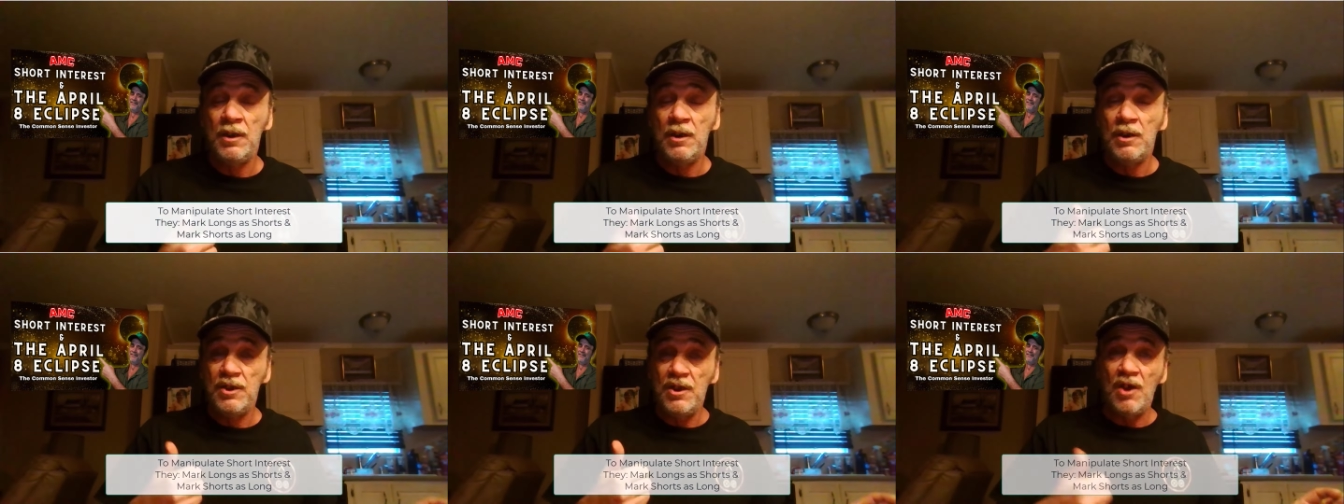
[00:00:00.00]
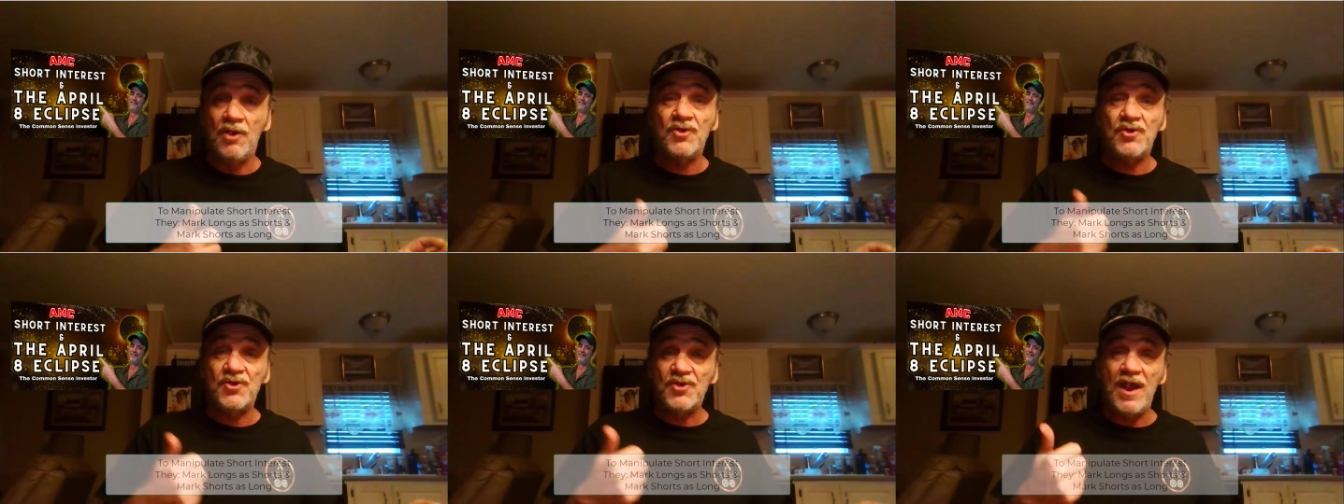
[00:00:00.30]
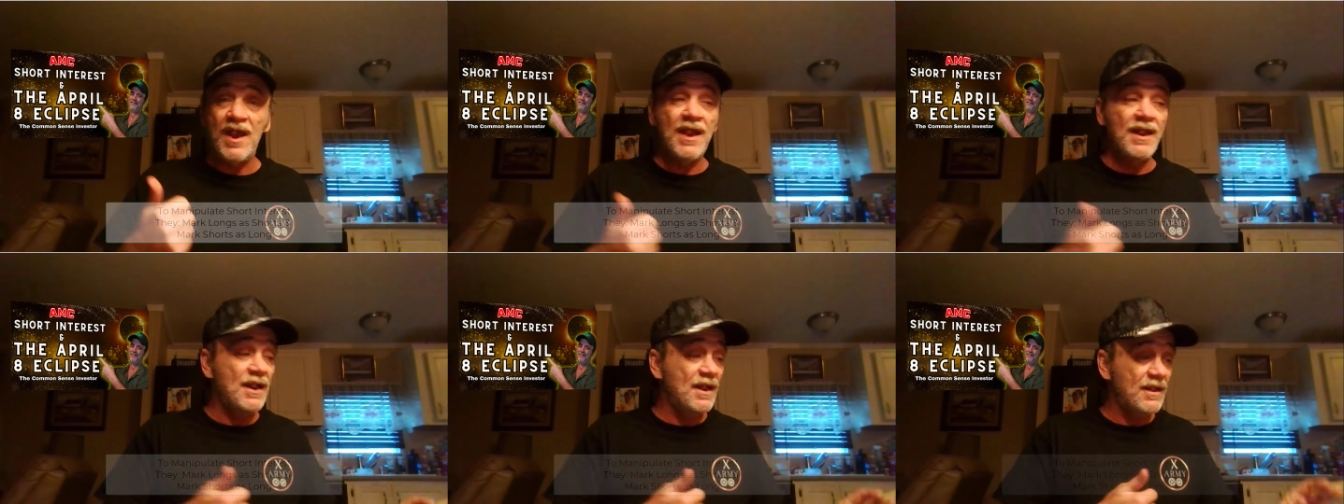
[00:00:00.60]
You
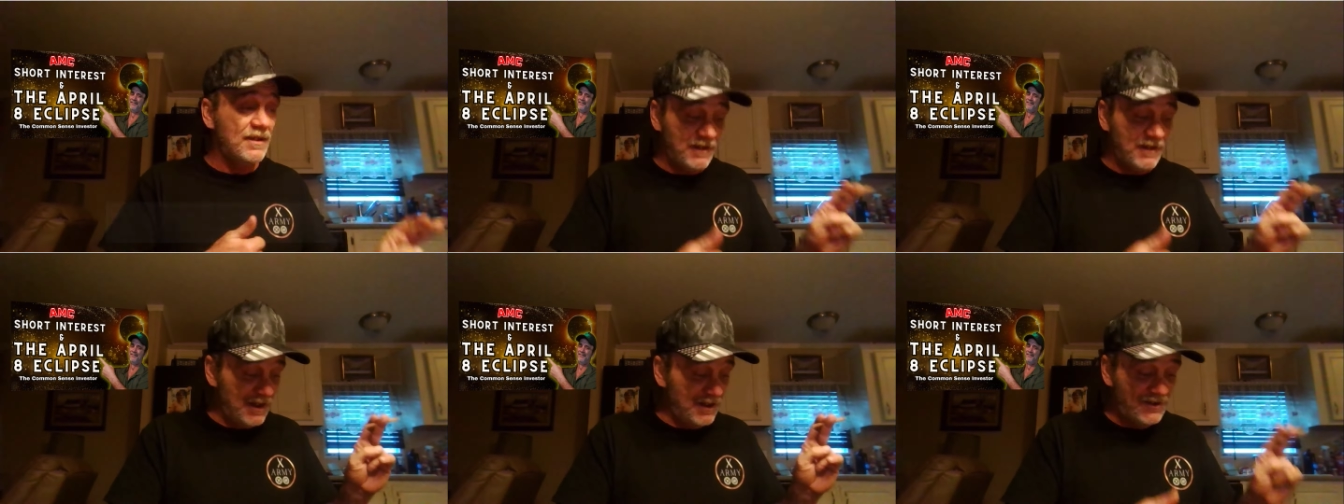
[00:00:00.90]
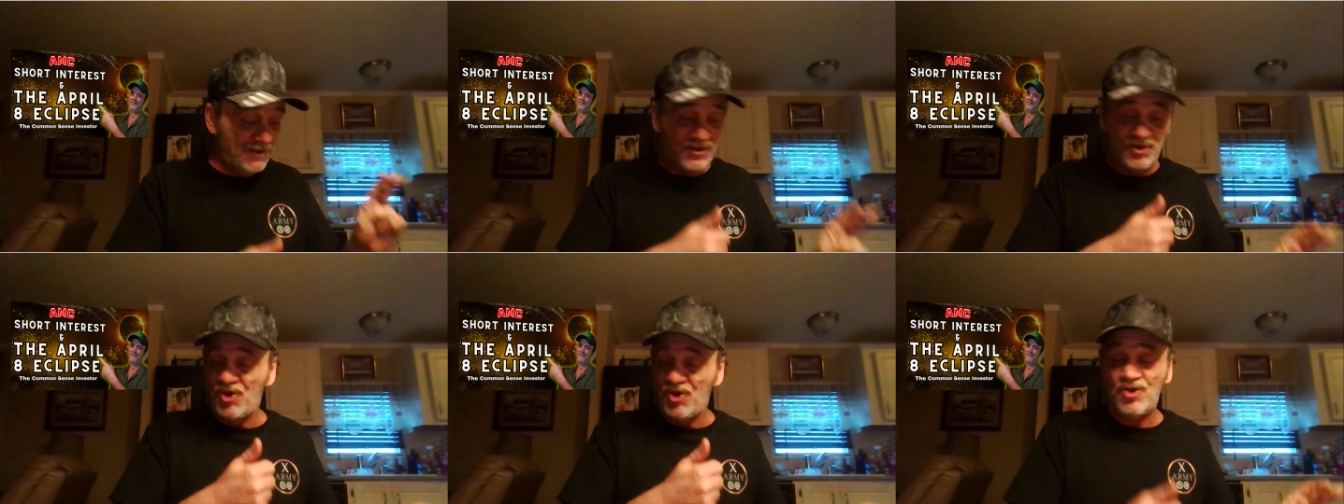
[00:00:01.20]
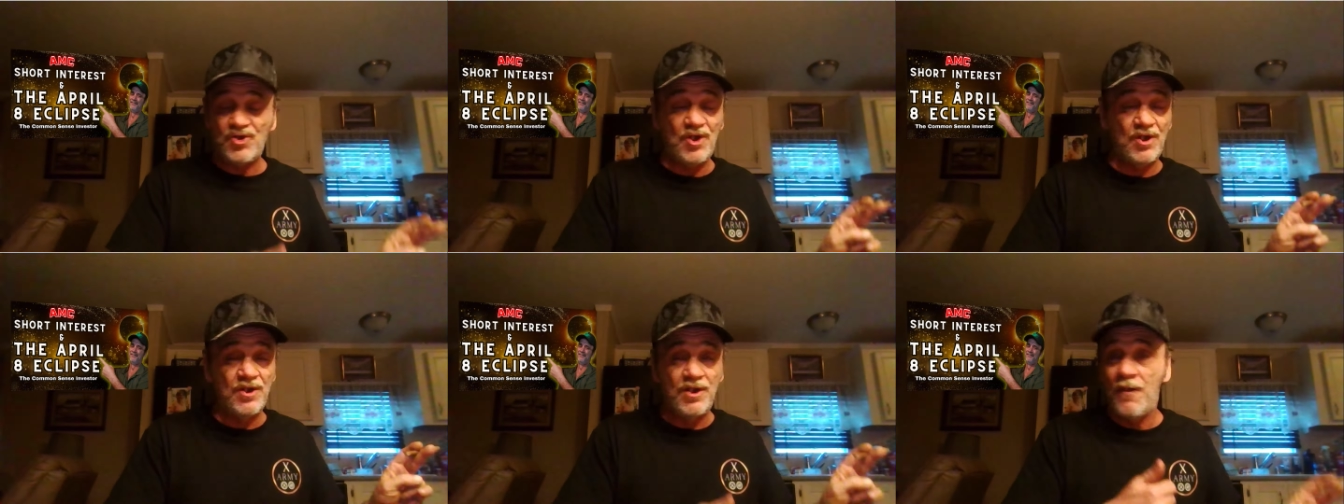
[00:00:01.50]
understand? It's, it's
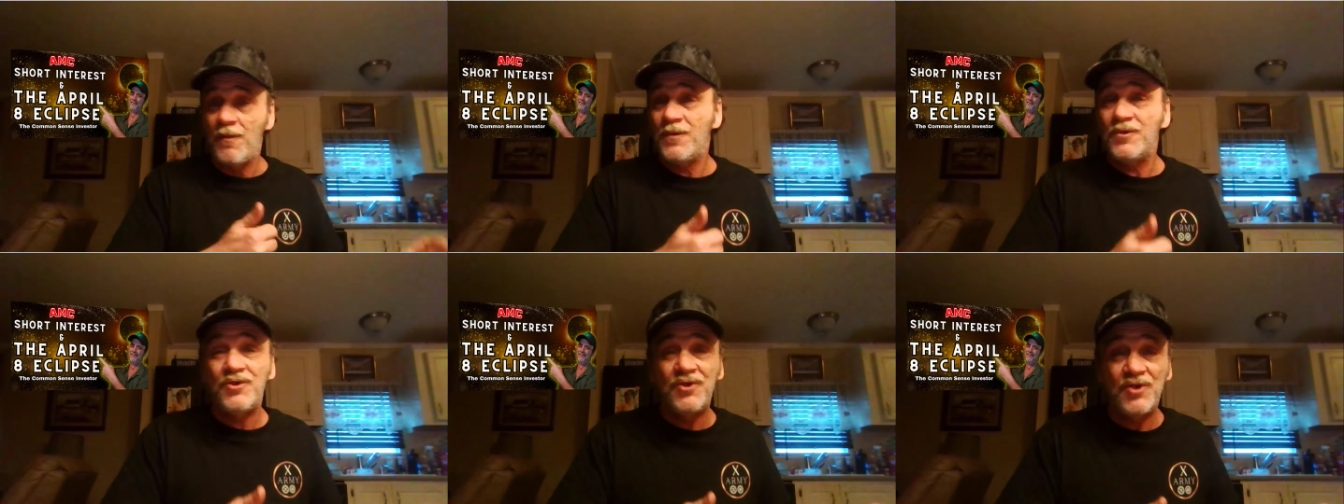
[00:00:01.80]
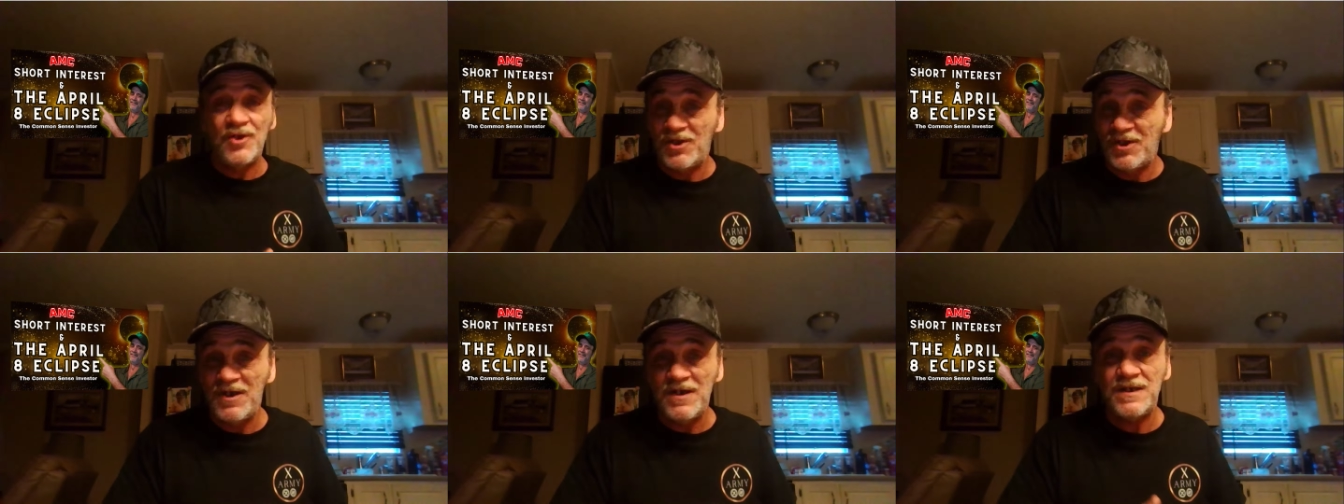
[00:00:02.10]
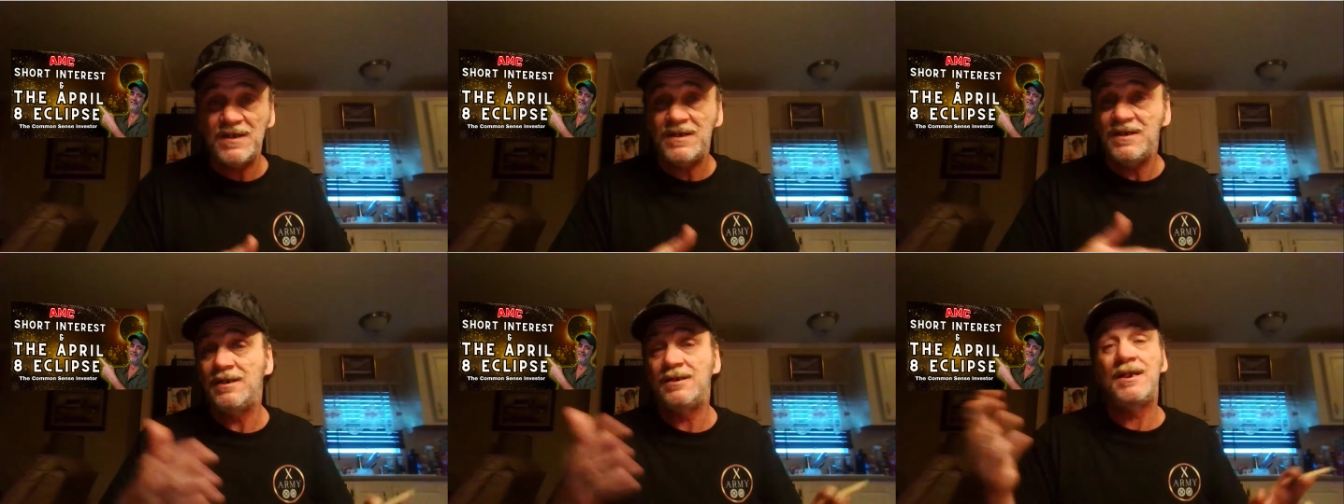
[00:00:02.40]
just another
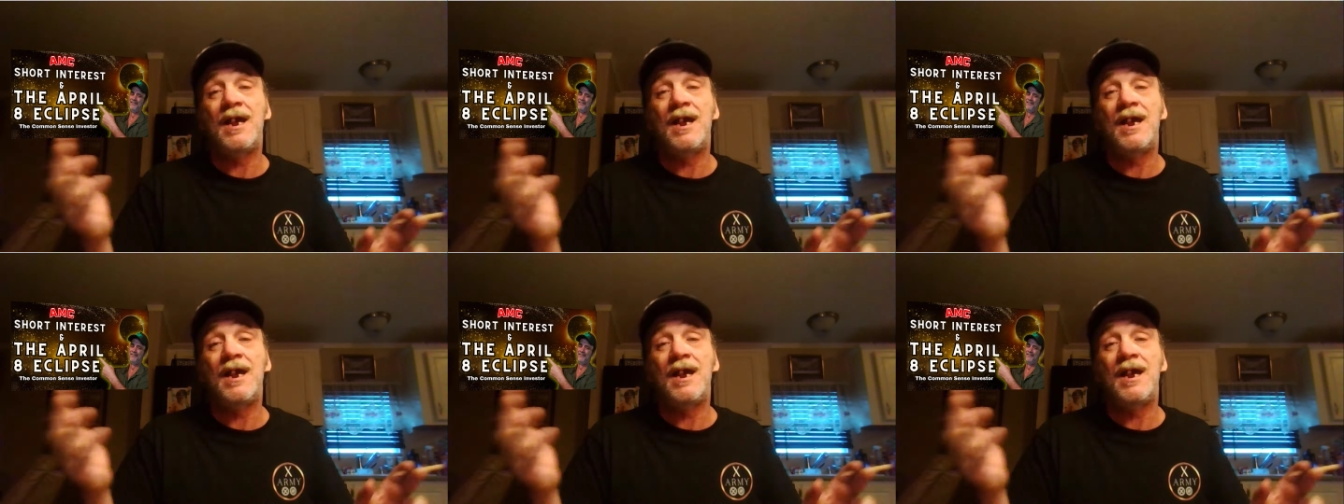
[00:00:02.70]
statistic